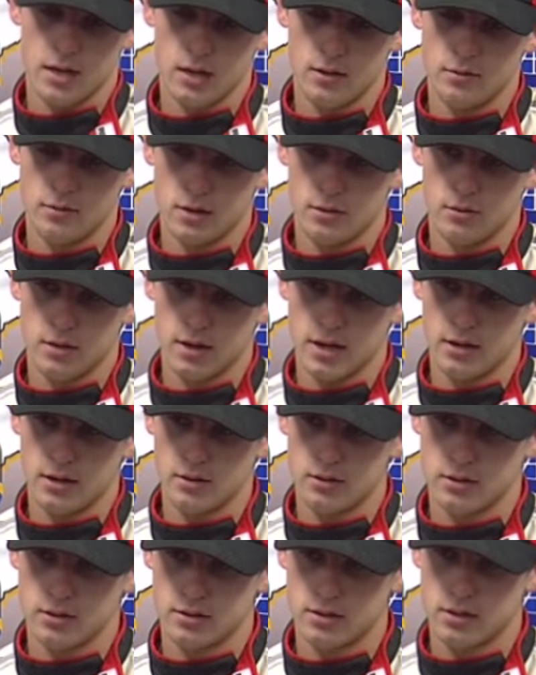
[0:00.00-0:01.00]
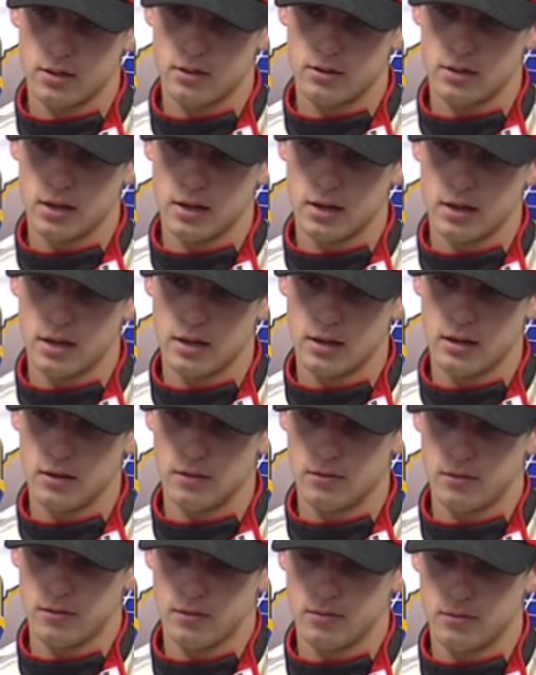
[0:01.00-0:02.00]
love double headers, or I
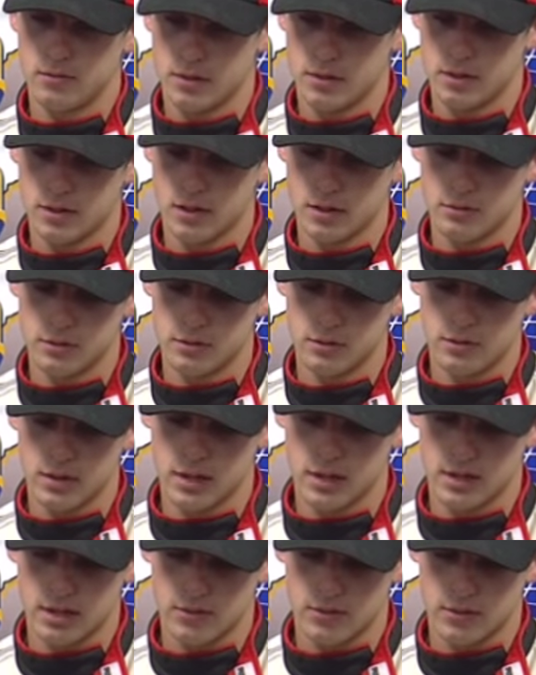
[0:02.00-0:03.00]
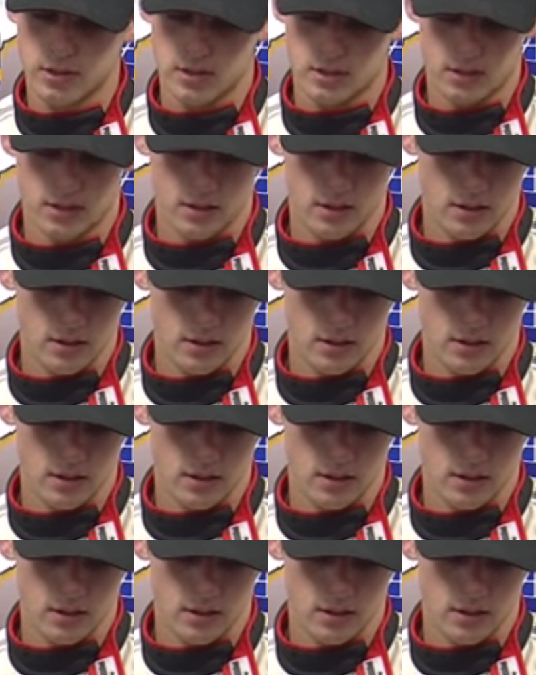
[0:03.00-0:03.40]
love double duty. I like racing